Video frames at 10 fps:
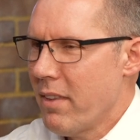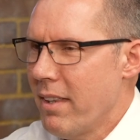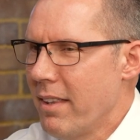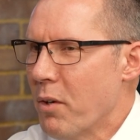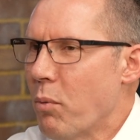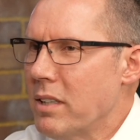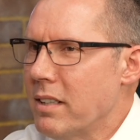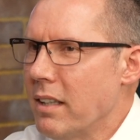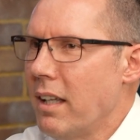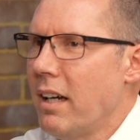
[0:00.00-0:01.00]
there
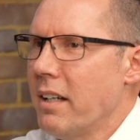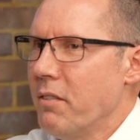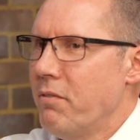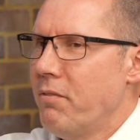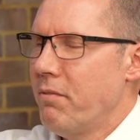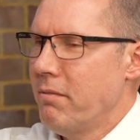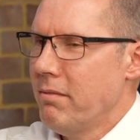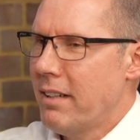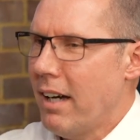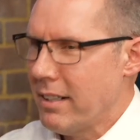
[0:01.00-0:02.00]
wasn't a lot of
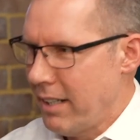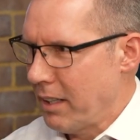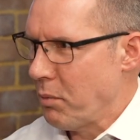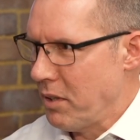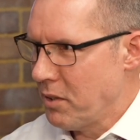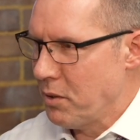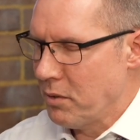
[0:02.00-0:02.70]
contact with the students.